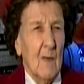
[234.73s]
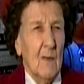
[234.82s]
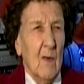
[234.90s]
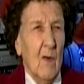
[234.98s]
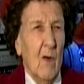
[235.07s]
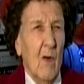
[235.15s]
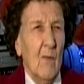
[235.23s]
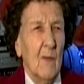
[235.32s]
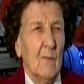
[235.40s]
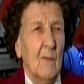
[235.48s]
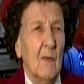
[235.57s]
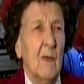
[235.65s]
All
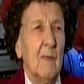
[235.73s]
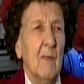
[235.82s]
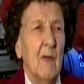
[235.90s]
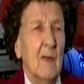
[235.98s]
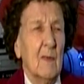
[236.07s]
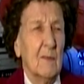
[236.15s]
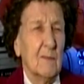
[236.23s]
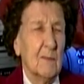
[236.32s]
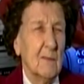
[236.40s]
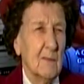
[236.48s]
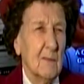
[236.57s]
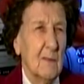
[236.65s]
that really matters,
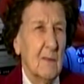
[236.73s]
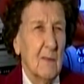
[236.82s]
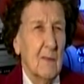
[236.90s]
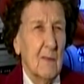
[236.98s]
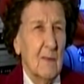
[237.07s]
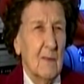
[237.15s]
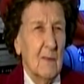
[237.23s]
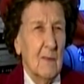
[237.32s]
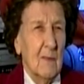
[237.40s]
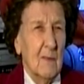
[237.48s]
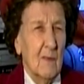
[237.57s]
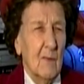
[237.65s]

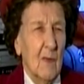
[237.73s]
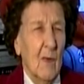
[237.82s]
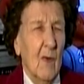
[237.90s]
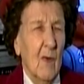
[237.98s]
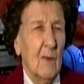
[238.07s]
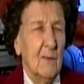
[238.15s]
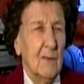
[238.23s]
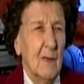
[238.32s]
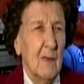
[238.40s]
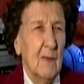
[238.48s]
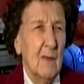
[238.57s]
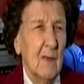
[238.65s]
when all is said
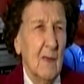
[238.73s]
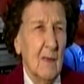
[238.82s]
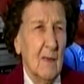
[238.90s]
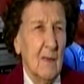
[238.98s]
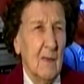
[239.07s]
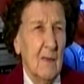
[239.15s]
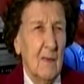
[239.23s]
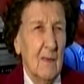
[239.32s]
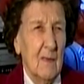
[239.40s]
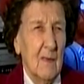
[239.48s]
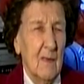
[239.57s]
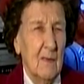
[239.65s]
and done,
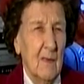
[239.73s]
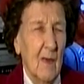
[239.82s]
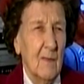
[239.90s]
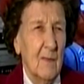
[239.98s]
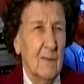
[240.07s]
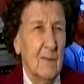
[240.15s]
is how did you